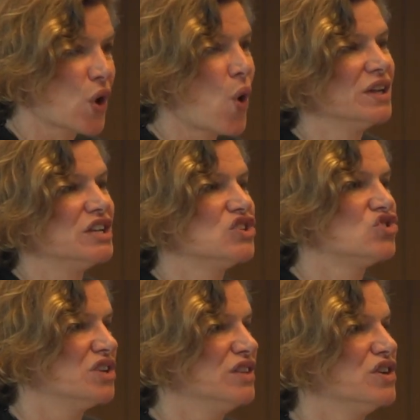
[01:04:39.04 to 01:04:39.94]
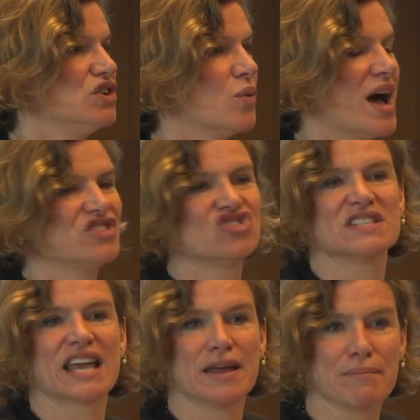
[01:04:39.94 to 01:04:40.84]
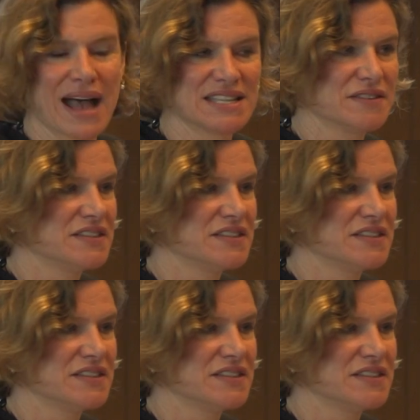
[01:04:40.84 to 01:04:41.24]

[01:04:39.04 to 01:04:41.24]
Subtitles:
coal industry in the US just getting massive